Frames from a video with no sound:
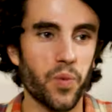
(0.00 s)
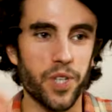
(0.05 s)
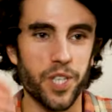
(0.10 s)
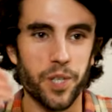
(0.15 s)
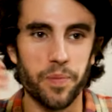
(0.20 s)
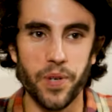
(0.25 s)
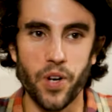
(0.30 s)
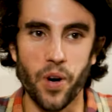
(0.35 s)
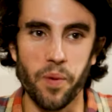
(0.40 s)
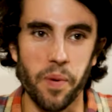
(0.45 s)
want
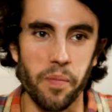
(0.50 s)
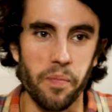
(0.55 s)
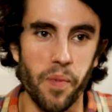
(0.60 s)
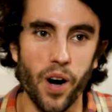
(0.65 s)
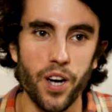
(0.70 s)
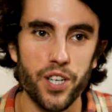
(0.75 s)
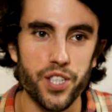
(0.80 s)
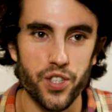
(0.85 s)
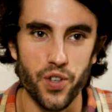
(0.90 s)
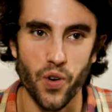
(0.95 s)
to become a
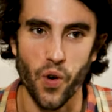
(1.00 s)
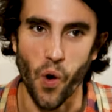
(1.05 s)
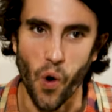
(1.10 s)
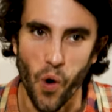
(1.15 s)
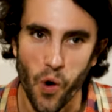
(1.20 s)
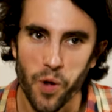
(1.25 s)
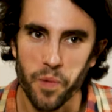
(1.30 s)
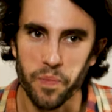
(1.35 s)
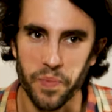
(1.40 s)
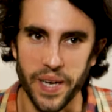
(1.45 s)
master
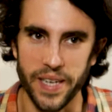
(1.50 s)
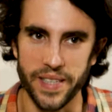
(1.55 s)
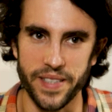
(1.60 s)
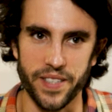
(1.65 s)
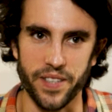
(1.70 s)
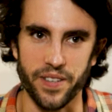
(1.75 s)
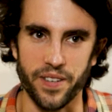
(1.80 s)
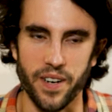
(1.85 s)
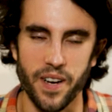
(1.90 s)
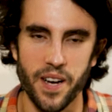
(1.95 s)
oil
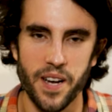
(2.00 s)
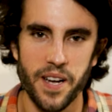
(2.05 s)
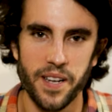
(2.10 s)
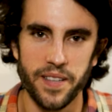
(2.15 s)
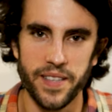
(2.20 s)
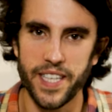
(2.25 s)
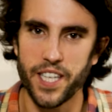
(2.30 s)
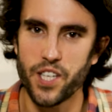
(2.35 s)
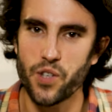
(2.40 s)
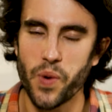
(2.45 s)
painter,
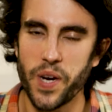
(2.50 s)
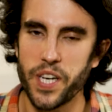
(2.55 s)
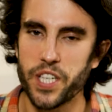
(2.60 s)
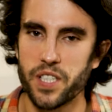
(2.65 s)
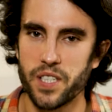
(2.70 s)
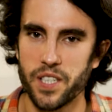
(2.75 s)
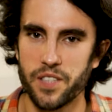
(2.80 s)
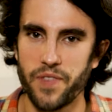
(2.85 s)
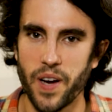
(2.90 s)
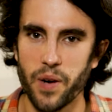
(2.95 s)
the
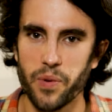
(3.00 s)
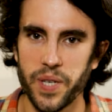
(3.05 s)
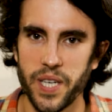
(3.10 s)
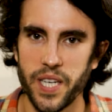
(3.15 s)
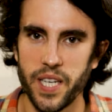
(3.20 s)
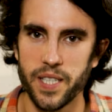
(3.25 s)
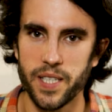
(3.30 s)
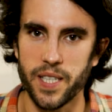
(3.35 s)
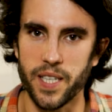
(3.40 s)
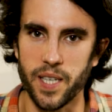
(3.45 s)
equation is very
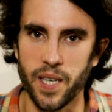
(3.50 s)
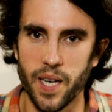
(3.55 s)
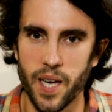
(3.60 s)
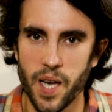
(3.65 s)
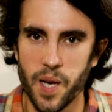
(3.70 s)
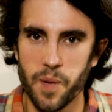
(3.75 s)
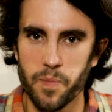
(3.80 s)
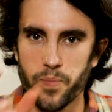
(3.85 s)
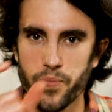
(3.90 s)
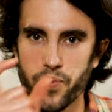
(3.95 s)
easy.
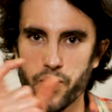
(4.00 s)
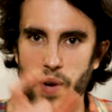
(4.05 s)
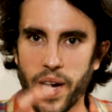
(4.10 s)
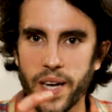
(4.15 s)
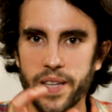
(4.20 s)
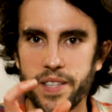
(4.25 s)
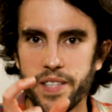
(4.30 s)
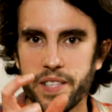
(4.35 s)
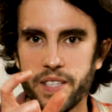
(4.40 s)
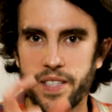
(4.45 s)

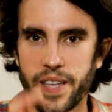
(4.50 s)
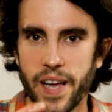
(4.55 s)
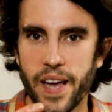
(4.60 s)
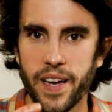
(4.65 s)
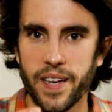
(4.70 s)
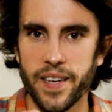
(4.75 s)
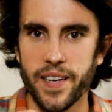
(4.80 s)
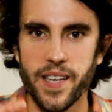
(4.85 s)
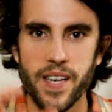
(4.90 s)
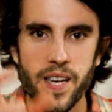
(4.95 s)
Practice
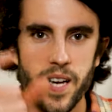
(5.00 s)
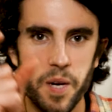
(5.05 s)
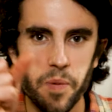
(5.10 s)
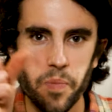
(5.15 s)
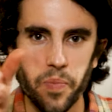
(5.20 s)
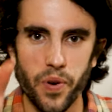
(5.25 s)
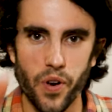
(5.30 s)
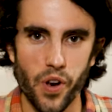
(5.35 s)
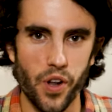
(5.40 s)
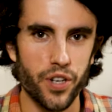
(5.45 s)
daily
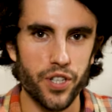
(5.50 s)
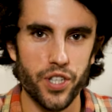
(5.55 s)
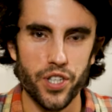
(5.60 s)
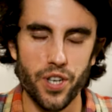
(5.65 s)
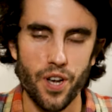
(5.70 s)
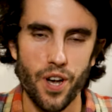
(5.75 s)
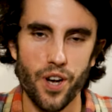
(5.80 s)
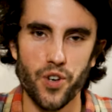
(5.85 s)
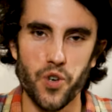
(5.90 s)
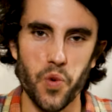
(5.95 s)

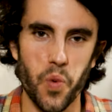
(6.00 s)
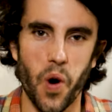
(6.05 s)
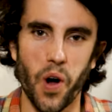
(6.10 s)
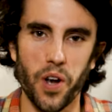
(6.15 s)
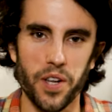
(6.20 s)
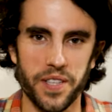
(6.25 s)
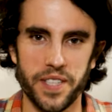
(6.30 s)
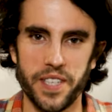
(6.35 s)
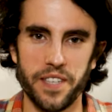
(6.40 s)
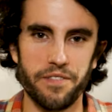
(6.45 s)
plus
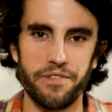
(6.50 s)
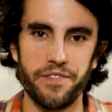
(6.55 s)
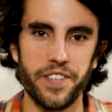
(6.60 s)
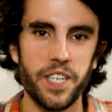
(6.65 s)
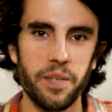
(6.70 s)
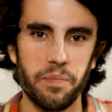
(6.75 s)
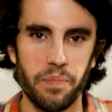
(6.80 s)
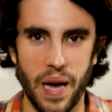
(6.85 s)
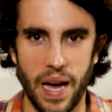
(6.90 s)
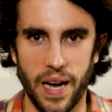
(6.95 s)
quality
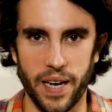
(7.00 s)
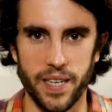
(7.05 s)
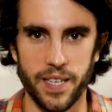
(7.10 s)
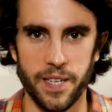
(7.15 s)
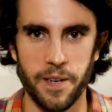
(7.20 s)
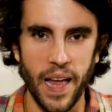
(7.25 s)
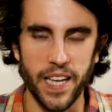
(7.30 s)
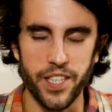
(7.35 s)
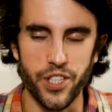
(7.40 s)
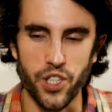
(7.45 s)

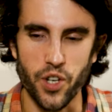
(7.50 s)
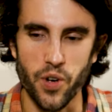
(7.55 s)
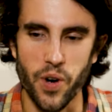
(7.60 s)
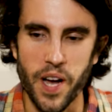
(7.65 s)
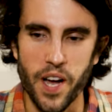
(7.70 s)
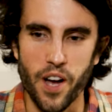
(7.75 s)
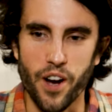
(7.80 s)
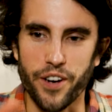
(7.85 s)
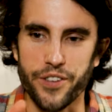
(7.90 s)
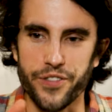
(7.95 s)
feedback. And so
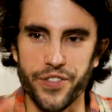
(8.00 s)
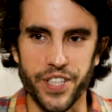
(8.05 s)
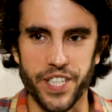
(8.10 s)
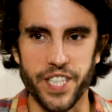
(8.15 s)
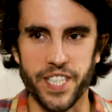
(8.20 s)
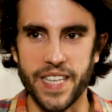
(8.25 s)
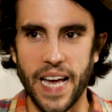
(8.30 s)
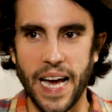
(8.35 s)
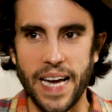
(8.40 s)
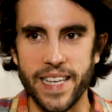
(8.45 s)

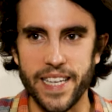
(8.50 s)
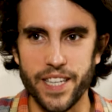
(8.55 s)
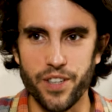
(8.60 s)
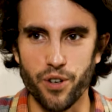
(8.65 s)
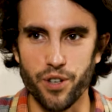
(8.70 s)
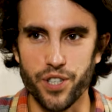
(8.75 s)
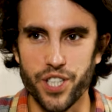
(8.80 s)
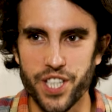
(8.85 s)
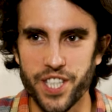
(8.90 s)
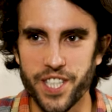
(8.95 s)
understanding
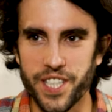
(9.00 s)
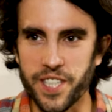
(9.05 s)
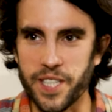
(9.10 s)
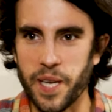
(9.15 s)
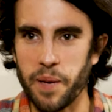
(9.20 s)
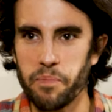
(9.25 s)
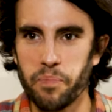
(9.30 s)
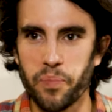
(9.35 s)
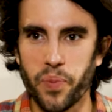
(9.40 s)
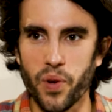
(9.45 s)
those
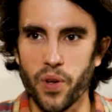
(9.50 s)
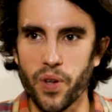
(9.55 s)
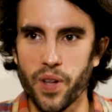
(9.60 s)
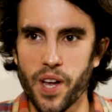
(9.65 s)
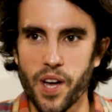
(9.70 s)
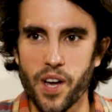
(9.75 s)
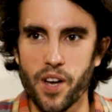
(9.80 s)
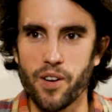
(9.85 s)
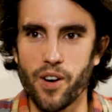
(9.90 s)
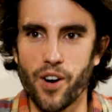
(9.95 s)
simple
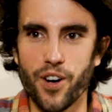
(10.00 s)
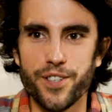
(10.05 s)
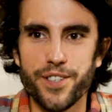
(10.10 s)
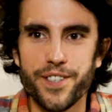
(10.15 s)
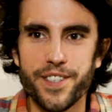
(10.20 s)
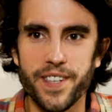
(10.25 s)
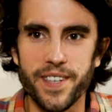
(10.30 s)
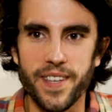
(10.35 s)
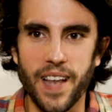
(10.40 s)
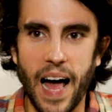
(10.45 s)

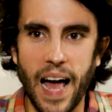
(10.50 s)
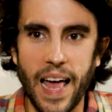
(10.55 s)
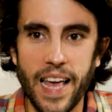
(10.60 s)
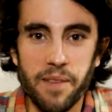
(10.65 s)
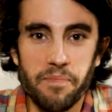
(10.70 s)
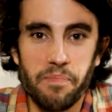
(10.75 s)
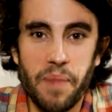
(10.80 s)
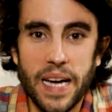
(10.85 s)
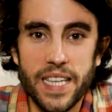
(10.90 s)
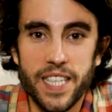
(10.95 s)

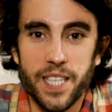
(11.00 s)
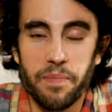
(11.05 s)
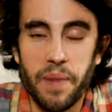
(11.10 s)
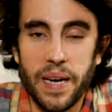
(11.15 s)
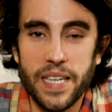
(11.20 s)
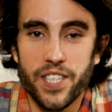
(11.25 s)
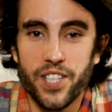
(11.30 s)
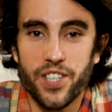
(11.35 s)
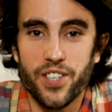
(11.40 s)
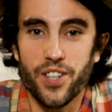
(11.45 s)
underlying
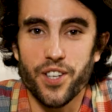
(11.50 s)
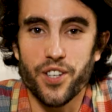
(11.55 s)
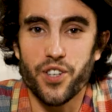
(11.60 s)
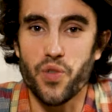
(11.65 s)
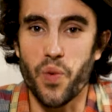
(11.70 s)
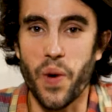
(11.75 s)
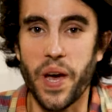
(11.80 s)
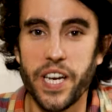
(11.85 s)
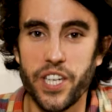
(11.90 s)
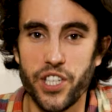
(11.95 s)
mathematical
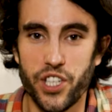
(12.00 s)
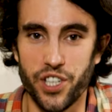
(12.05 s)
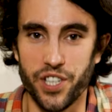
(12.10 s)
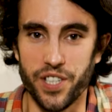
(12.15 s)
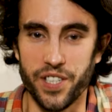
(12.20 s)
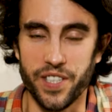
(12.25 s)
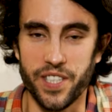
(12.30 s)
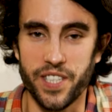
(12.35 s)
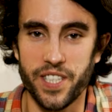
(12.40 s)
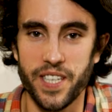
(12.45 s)

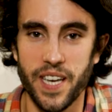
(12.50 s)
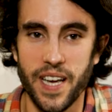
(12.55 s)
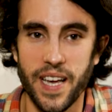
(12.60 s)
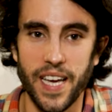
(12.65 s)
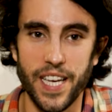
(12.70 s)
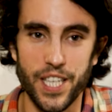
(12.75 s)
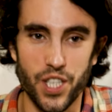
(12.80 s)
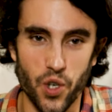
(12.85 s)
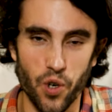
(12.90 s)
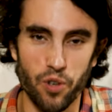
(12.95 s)
equations
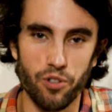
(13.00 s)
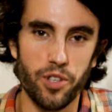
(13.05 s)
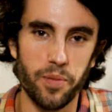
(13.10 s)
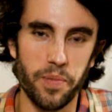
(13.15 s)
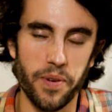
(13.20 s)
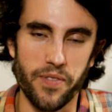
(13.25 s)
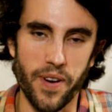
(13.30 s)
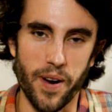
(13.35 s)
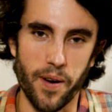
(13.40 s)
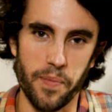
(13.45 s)
is going to
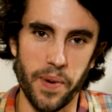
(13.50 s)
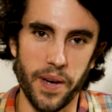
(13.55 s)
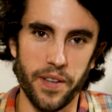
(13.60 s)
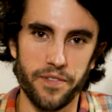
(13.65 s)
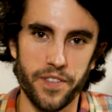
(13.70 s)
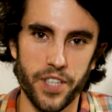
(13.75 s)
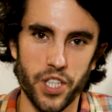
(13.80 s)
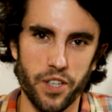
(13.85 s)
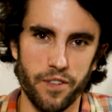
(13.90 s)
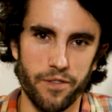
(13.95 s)
be very
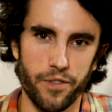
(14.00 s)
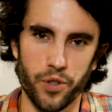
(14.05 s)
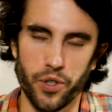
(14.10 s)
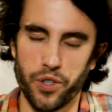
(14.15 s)
beneficial for